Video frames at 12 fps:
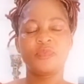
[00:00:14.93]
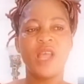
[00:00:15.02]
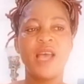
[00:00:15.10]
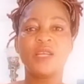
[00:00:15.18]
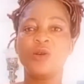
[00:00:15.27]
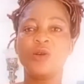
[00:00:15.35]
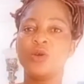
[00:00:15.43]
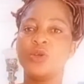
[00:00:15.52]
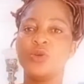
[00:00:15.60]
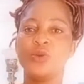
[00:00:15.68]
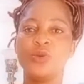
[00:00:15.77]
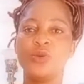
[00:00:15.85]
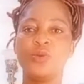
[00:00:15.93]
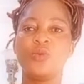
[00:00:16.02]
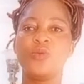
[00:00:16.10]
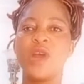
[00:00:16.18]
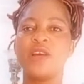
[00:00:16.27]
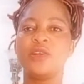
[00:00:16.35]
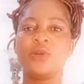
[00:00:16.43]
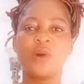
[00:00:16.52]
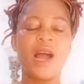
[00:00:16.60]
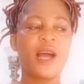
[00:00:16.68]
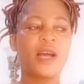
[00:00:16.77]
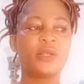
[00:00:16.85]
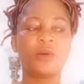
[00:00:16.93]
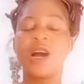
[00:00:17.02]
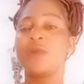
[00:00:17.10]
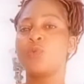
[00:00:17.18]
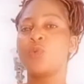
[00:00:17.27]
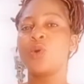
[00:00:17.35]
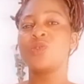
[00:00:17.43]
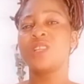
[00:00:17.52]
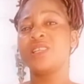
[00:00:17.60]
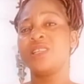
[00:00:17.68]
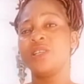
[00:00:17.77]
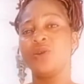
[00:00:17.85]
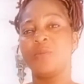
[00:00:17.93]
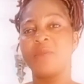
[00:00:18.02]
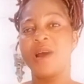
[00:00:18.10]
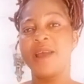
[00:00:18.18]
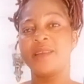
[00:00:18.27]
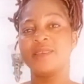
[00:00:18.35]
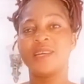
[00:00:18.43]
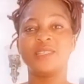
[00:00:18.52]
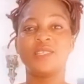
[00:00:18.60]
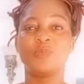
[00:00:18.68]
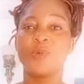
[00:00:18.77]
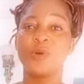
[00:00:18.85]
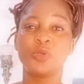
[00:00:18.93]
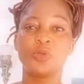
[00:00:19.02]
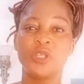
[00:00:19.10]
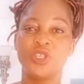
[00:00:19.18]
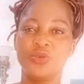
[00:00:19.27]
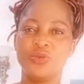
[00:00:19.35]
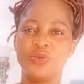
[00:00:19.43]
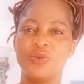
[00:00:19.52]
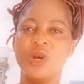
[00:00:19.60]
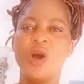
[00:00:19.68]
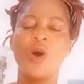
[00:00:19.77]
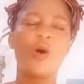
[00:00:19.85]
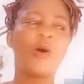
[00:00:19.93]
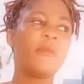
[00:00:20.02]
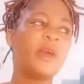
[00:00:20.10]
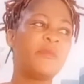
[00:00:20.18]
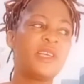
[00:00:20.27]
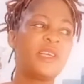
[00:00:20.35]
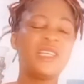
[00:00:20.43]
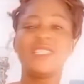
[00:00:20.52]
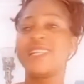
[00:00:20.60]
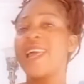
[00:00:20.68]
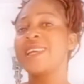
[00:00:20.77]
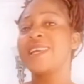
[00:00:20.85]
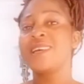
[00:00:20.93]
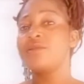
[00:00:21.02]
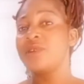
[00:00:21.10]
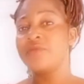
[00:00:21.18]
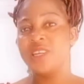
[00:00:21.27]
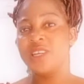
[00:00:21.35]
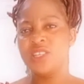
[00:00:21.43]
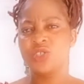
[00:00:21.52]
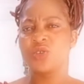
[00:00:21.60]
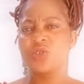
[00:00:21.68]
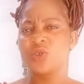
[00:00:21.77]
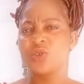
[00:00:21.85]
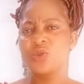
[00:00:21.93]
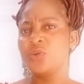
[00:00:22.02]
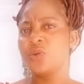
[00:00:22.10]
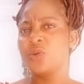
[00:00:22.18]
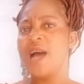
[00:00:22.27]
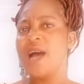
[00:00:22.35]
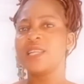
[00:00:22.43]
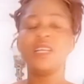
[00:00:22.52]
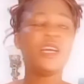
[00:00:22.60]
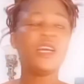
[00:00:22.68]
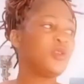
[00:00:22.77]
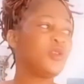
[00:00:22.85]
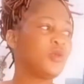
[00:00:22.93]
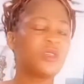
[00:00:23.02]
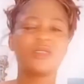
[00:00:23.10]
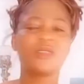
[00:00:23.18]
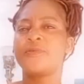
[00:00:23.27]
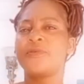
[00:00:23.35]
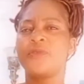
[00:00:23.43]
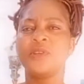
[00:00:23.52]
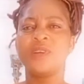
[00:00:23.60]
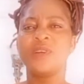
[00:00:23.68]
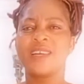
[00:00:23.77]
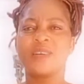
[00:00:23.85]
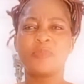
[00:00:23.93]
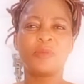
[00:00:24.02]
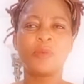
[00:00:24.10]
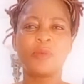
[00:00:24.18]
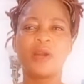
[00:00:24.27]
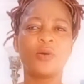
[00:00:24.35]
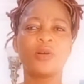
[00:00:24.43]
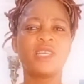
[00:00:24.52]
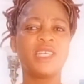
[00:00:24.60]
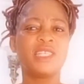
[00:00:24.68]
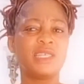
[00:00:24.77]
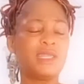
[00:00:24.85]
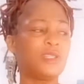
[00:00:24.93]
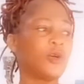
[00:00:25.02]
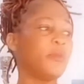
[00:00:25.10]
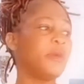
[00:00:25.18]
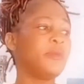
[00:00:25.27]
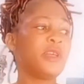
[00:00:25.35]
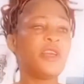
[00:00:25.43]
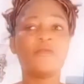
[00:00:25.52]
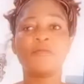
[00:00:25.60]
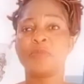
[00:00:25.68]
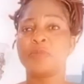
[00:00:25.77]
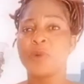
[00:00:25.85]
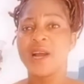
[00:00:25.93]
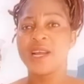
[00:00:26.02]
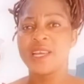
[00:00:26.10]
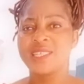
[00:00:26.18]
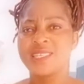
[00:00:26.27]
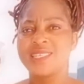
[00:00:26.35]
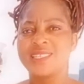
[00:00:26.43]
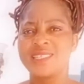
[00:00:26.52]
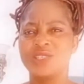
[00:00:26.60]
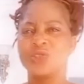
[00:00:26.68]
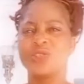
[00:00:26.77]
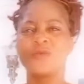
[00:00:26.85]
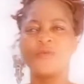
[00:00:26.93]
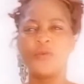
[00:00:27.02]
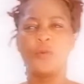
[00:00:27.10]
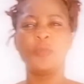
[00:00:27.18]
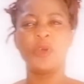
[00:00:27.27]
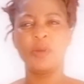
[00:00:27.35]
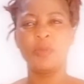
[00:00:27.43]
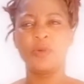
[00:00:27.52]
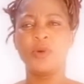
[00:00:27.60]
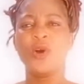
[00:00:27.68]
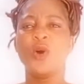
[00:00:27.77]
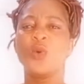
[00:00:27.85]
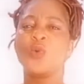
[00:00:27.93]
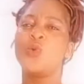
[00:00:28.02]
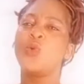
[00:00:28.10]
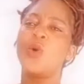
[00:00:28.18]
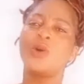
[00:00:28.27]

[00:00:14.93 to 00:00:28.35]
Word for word: I know you, where you are, you have one thing in your mind that is bothering you, or maybe it's like a revelation to you, and you just feel like people are not getting it, or maybe if people are getting it, it's just few people who